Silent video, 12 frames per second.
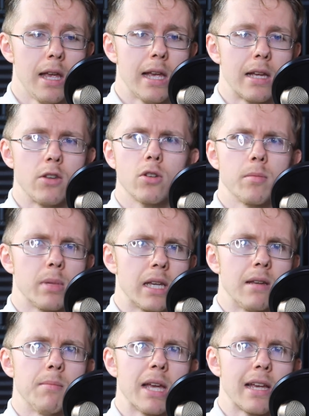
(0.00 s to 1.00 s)
and you can
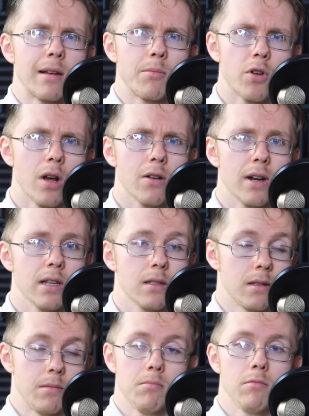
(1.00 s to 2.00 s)
begin making
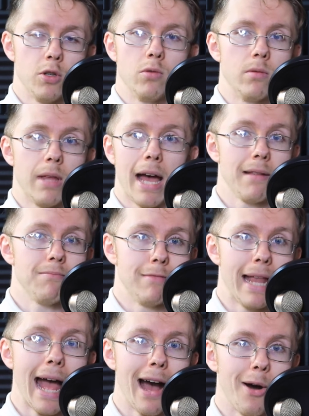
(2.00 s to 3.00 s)
progress, then do that
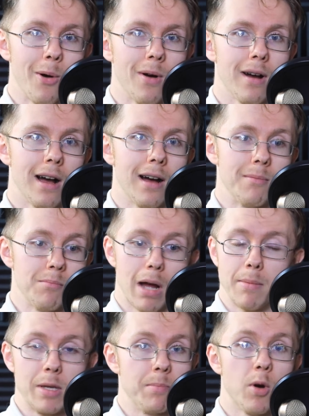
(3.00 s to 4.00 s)
now.
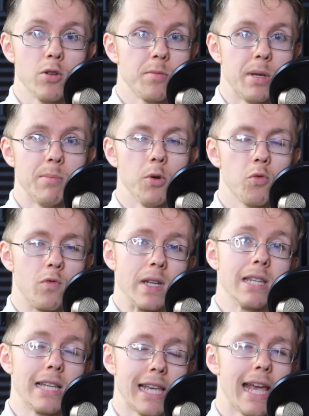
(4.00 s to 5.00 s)
Most people
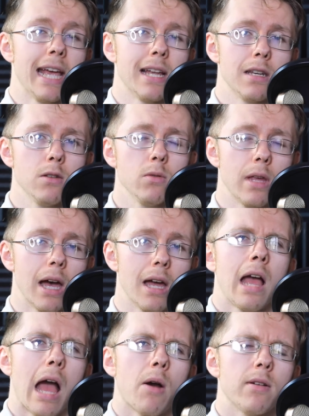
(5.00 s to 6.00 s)
really can do
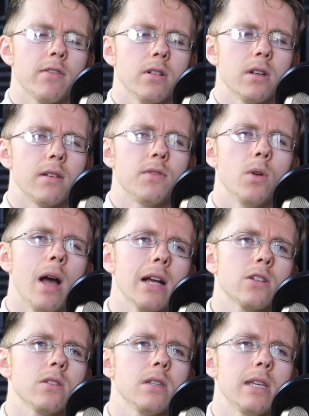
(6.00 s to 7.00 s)
that. However, if you
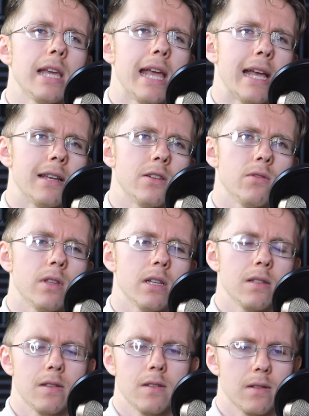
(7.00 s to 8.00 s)
actually can't do
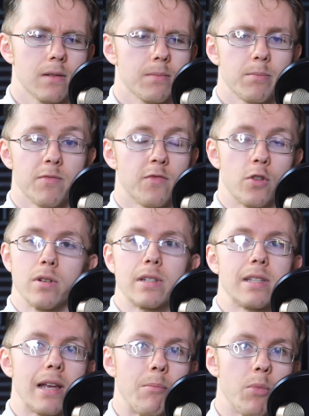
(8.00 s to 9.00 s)
this, for
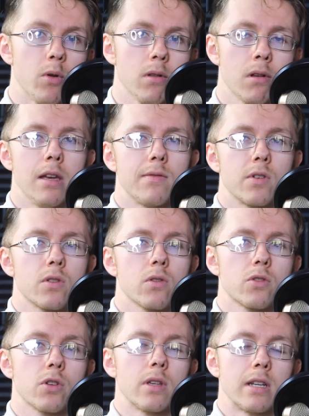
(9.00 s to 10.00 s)
example, if your
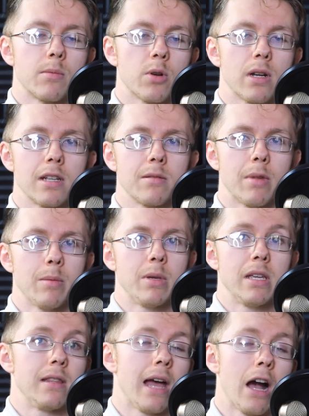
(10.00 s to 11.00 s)
social enterprise might
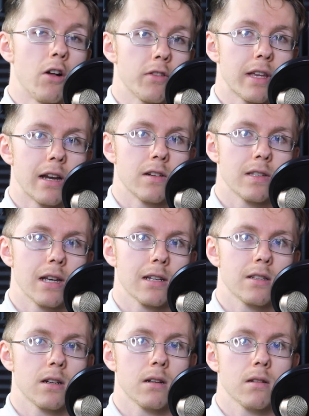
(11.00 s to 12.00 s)
be in the healthcare
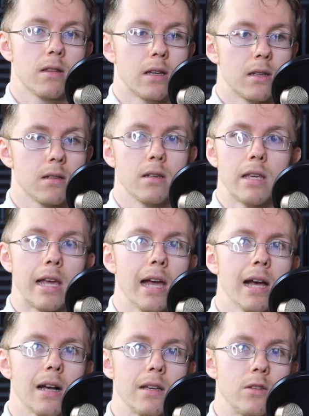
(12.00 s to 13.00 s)
sector, then
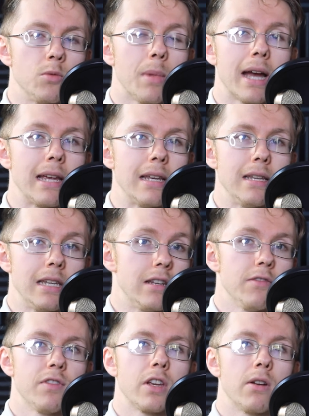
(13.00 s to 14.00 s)
yeah, you might need to
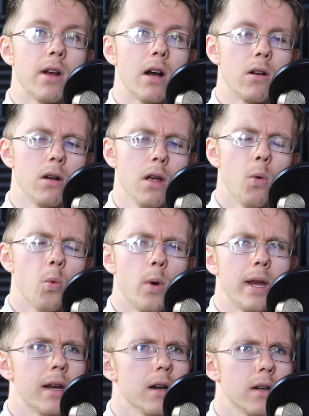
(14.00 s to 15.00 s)
figure out
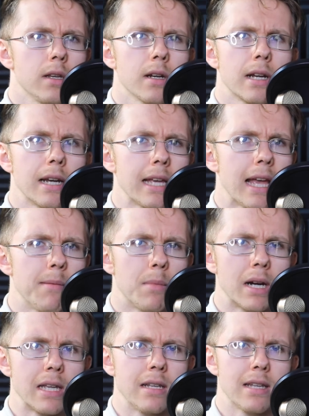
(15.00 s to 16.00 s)
where you're going to get
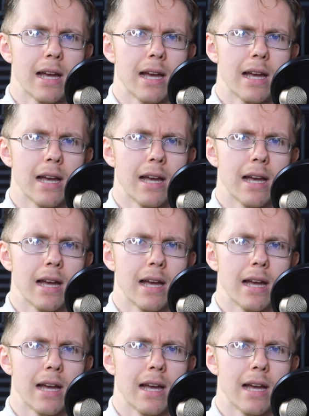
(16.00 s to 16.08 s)
money to